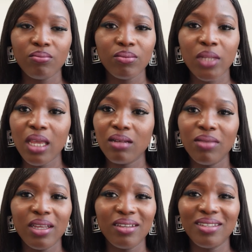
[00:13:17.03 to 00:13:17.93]
then
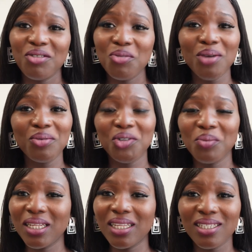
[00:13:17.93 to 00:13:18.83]
you'll be able to
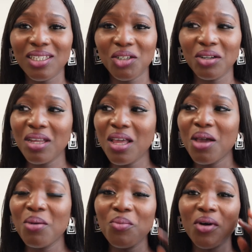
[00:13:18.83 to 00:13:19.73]
make the decision.
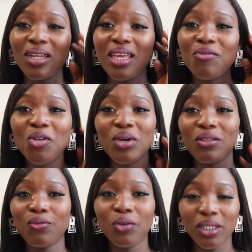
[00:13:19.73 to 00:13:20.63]
But even
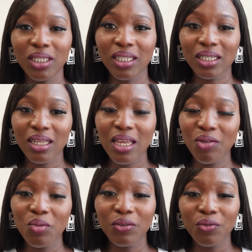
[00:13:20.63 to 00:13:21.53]
with funding,
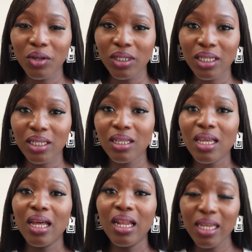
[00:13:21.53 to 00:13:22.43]

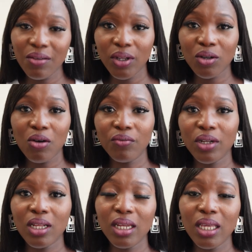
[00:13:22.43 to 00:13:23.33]
living
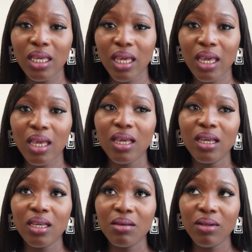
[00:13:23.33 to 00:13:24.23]
conveniently here,
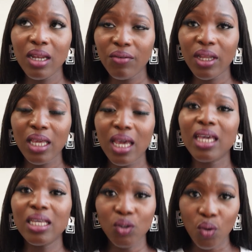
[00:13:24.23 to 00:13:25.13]
living here
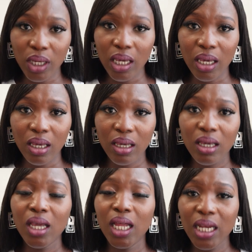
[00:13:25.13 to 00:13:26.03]
is okay.
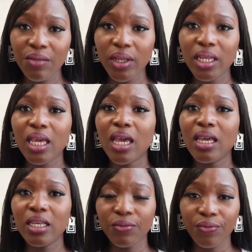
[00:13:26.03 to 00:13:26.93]
Living here
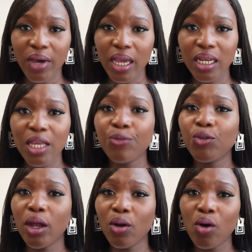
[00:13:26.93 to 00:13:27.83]
is fine if
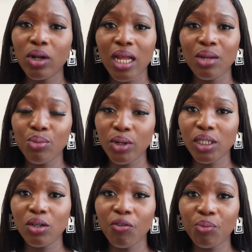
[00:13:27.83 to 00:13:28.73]
you are not under the
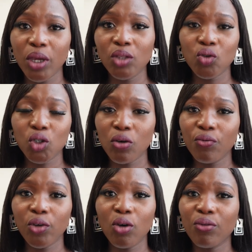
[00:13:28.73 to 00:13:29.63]
burden of paying tuition
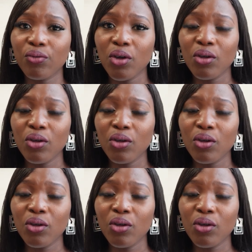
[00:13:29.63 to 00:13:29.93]
fee of